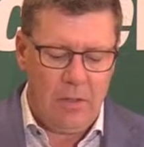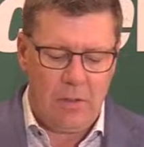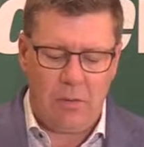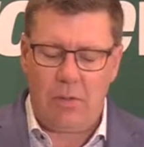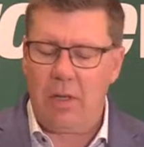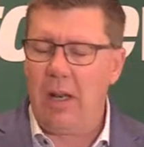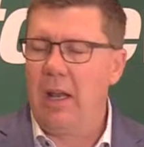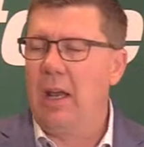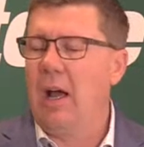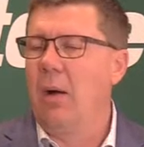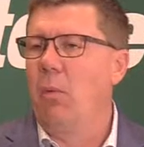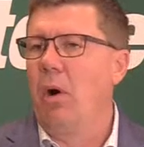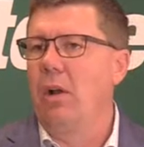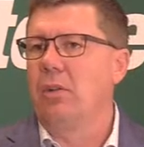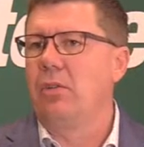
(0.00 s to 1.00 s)
So today
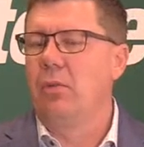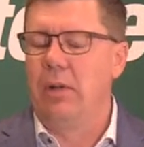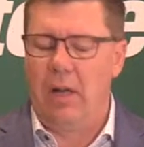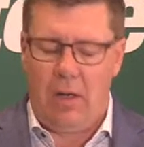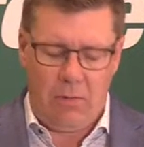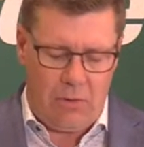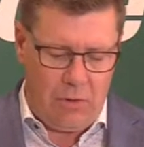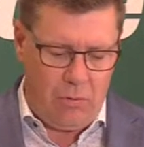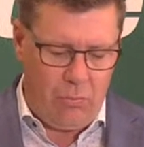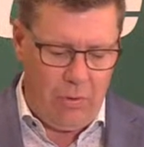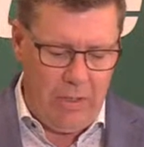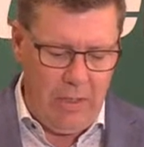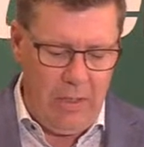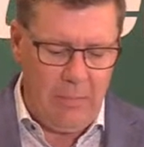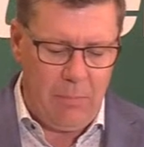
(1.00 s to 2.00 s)
I want to announce
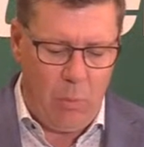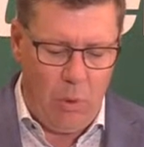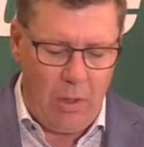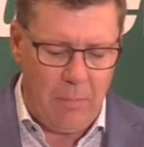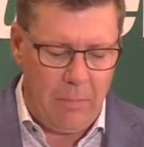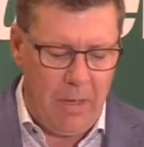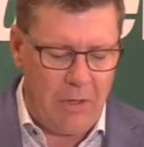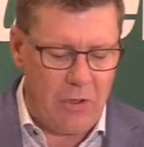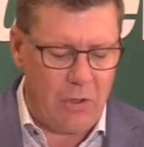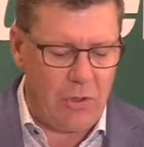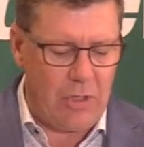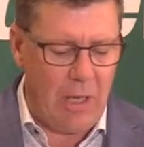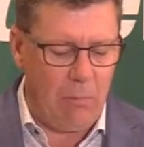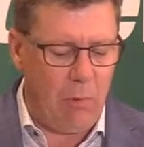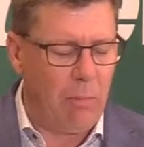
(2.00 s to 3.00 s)
3 important
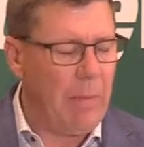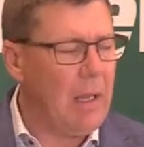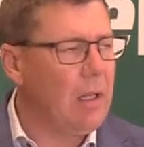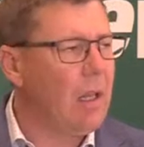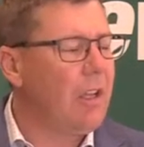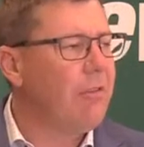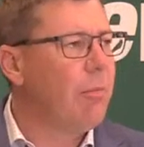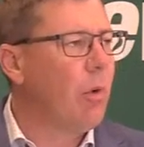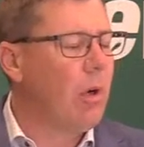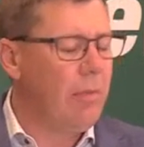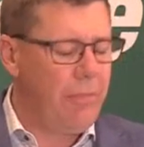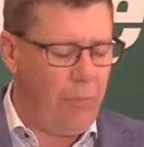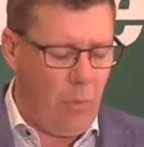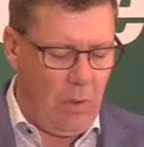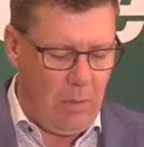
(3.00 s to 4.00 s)
measures that will make life more
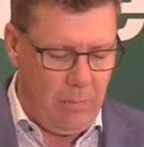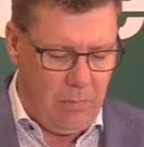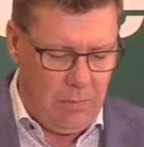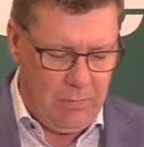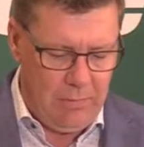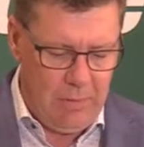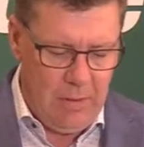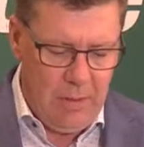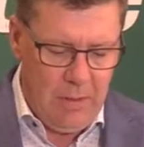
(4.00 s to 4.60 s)
affordable